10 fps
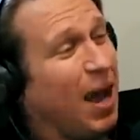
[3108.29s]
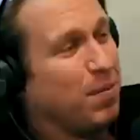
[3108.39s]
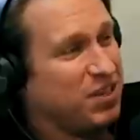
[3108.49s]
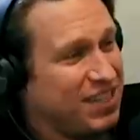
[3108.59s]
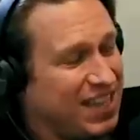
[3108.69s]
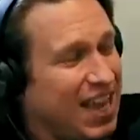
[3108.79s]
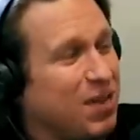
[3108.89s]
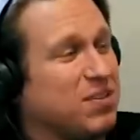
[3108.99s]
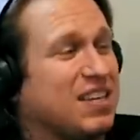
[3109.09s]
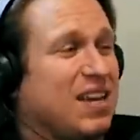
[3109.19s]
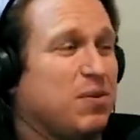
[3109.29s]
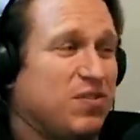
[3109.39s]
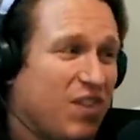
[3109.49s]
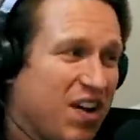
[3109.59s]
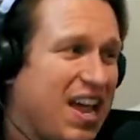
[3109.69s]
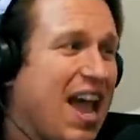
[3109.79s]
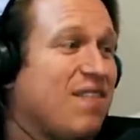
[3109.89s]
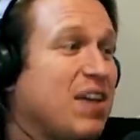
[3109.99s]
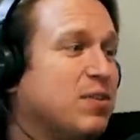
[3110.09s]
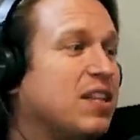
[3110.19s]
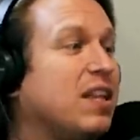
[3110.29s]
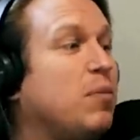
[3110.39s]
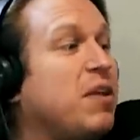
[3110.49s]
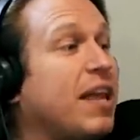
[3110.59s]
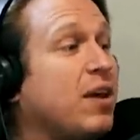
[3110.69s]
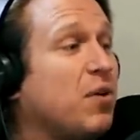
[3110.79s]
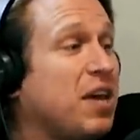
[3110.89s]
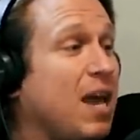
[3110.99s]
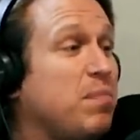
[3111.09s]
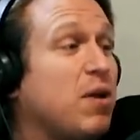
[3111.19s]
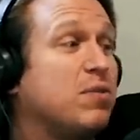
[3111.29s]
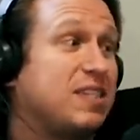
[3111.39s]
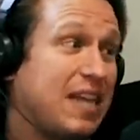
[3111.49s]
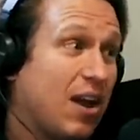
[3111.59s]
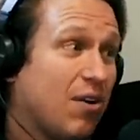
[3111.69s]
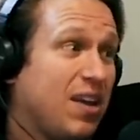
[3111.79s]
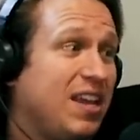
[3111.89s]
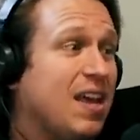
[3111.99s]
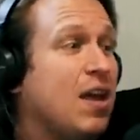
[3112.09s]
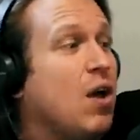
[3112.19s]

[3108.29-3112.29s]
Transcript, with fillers: I'm just saying it was it was very heavy. It was a little bit like Cocaine Bear was scary.